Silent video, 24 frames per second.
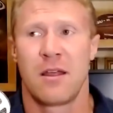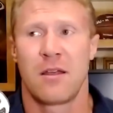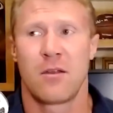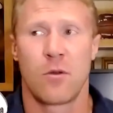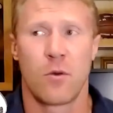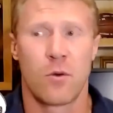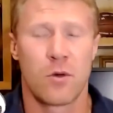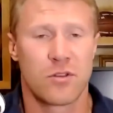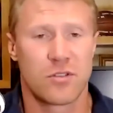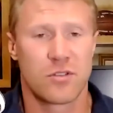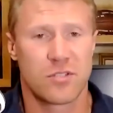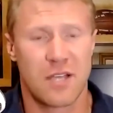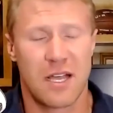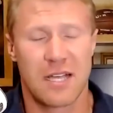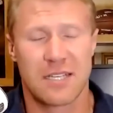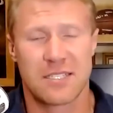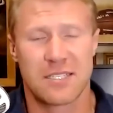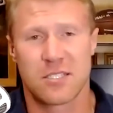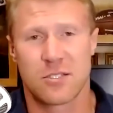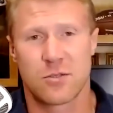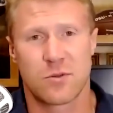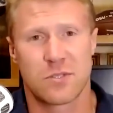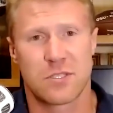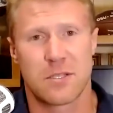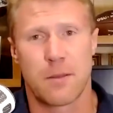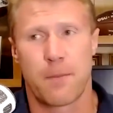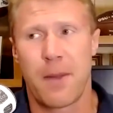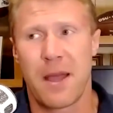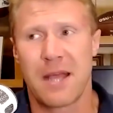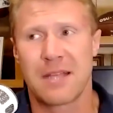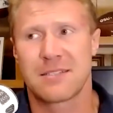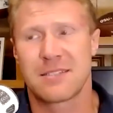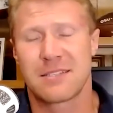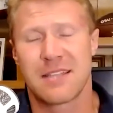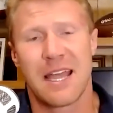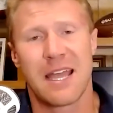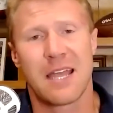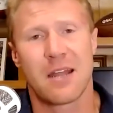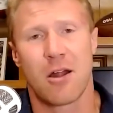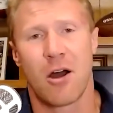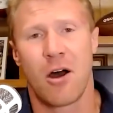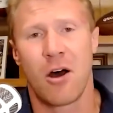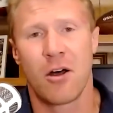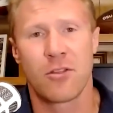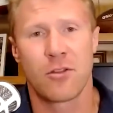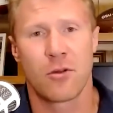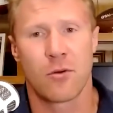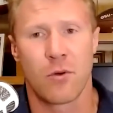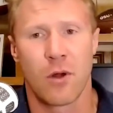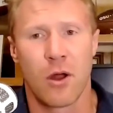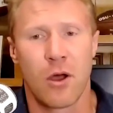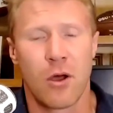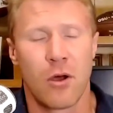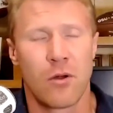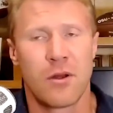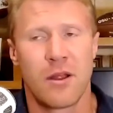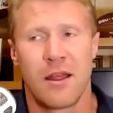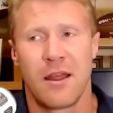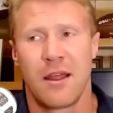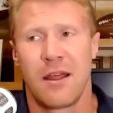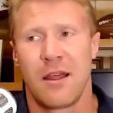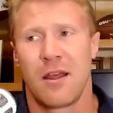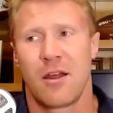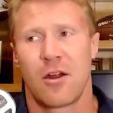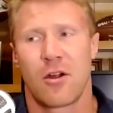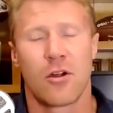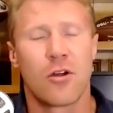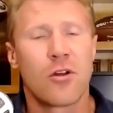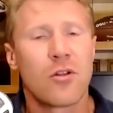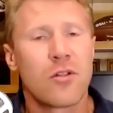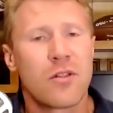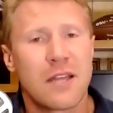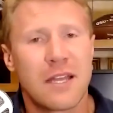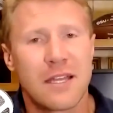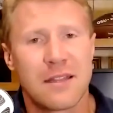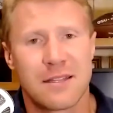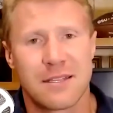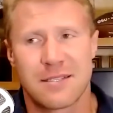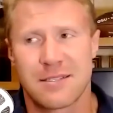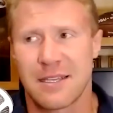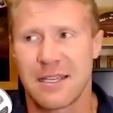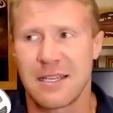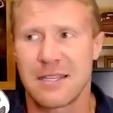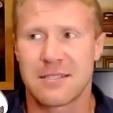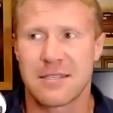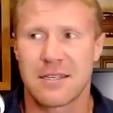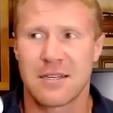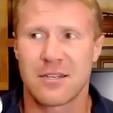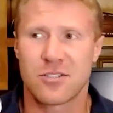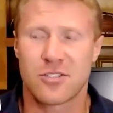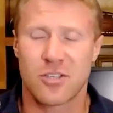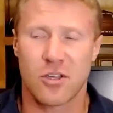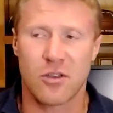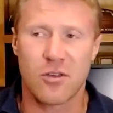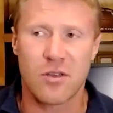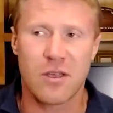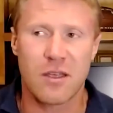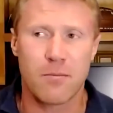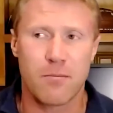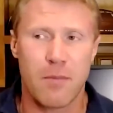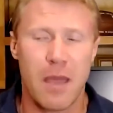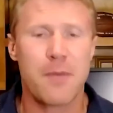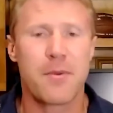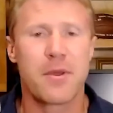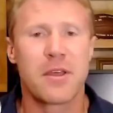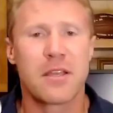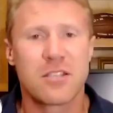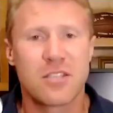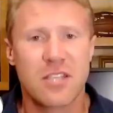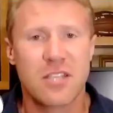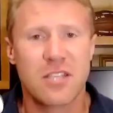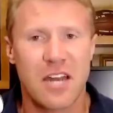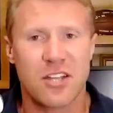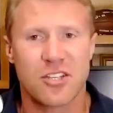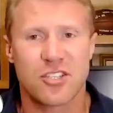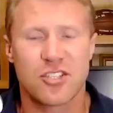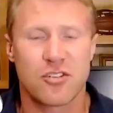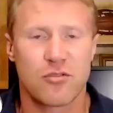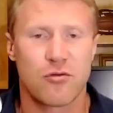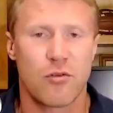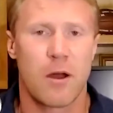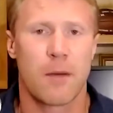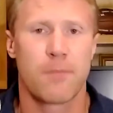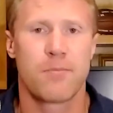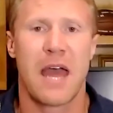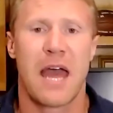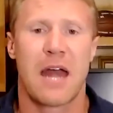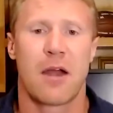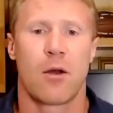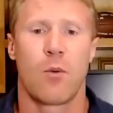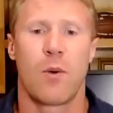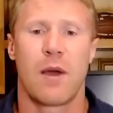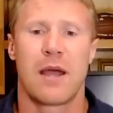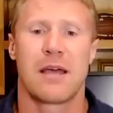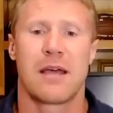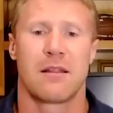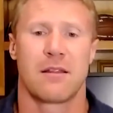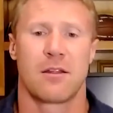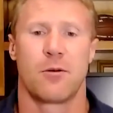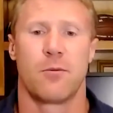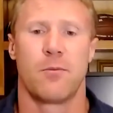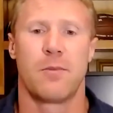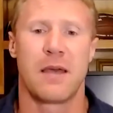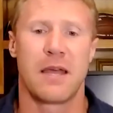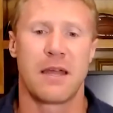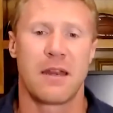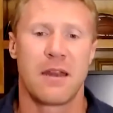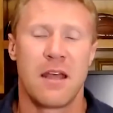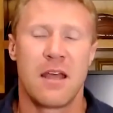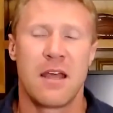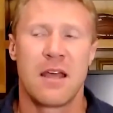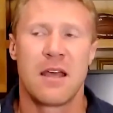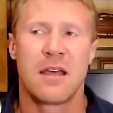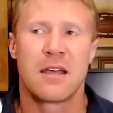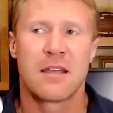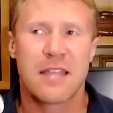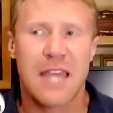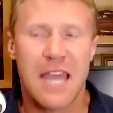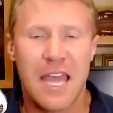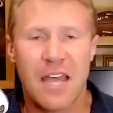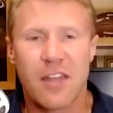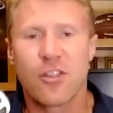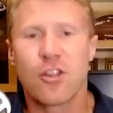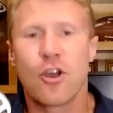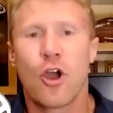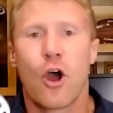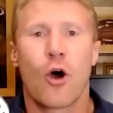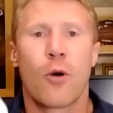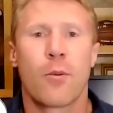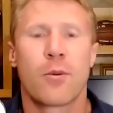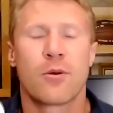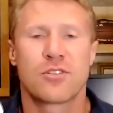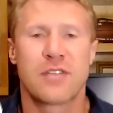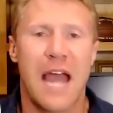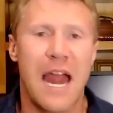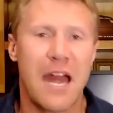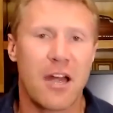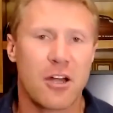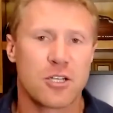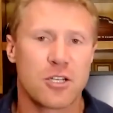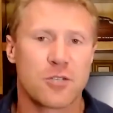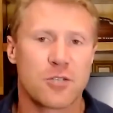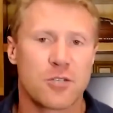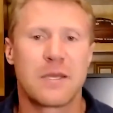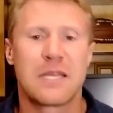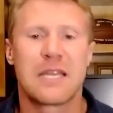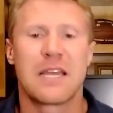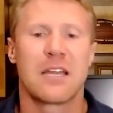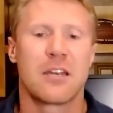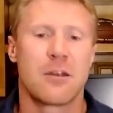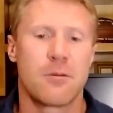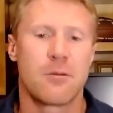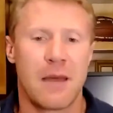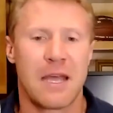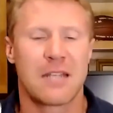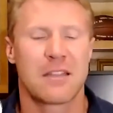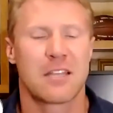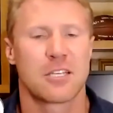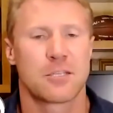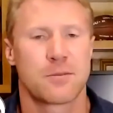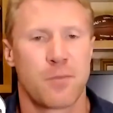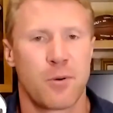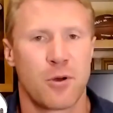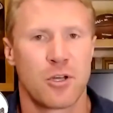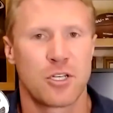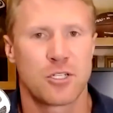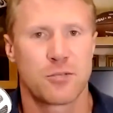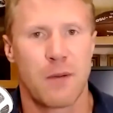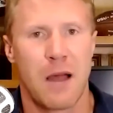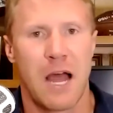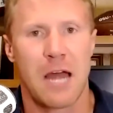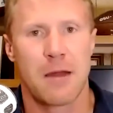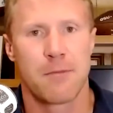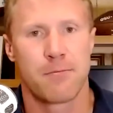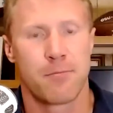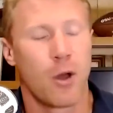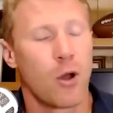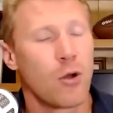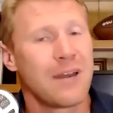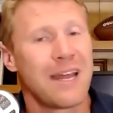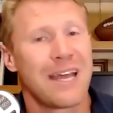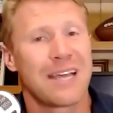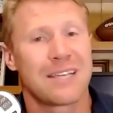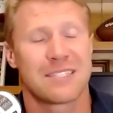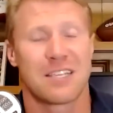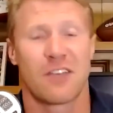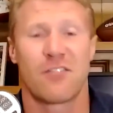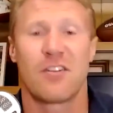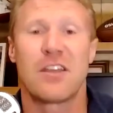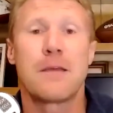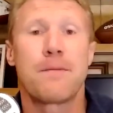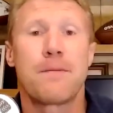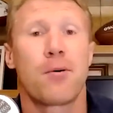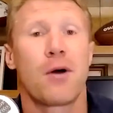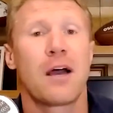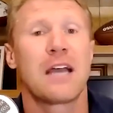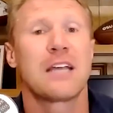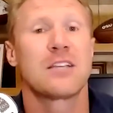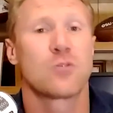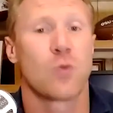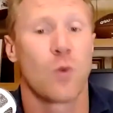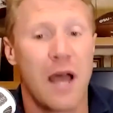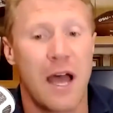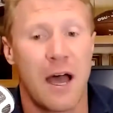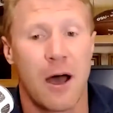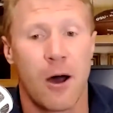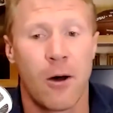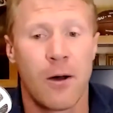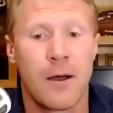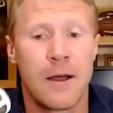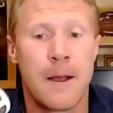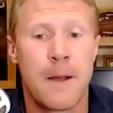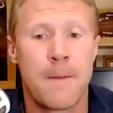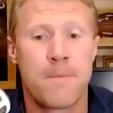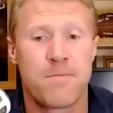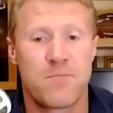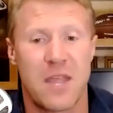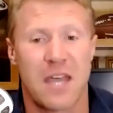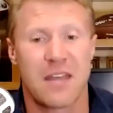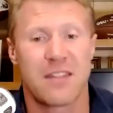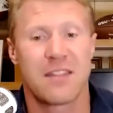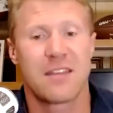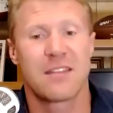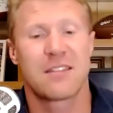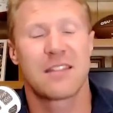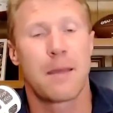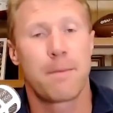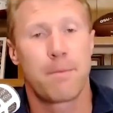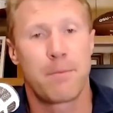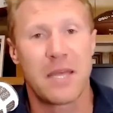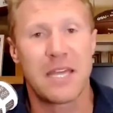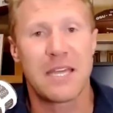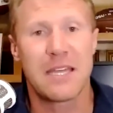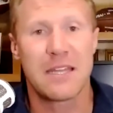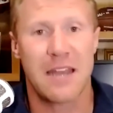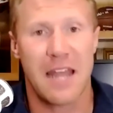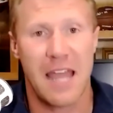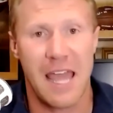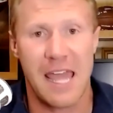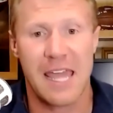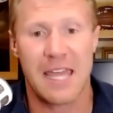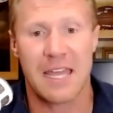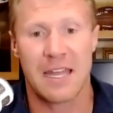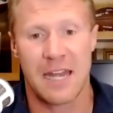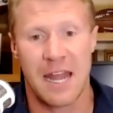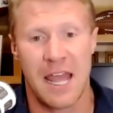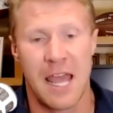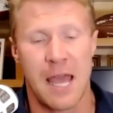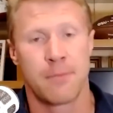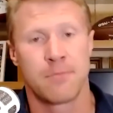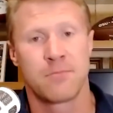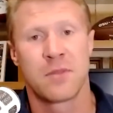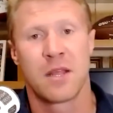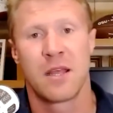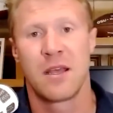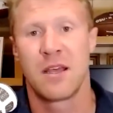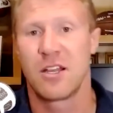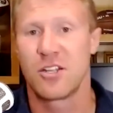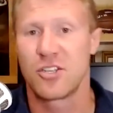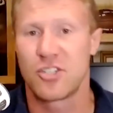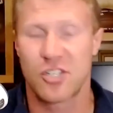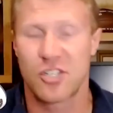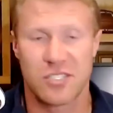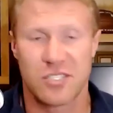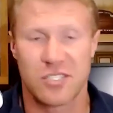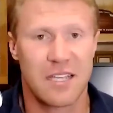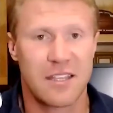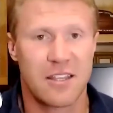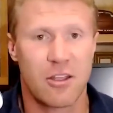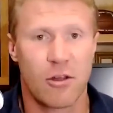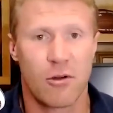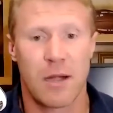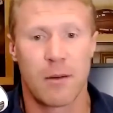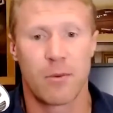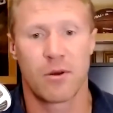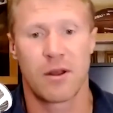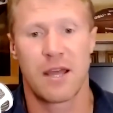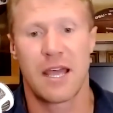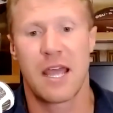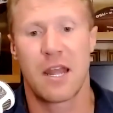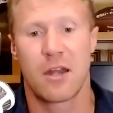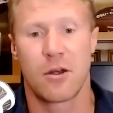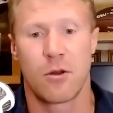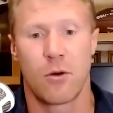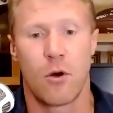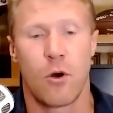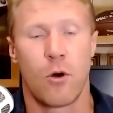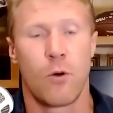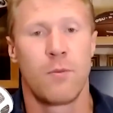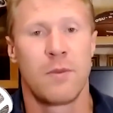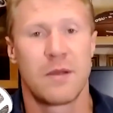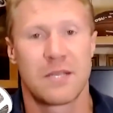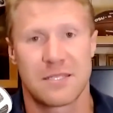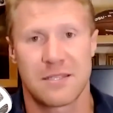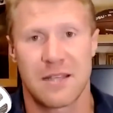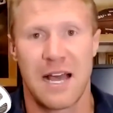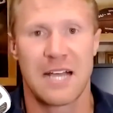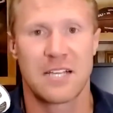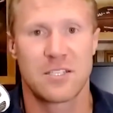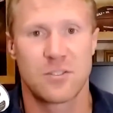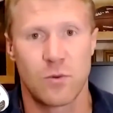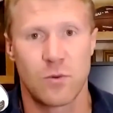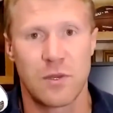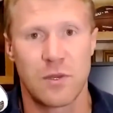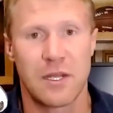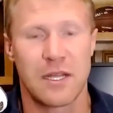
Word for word: You know, one of those losses was the Penn State on the road early in the season. So you maybe kind of scrub that away a little bit. Can the Auburn Tigers begin to make this push behind Bo Nix? If he plays well, I think they beat A and M, just like they were able to handle Ole Miss last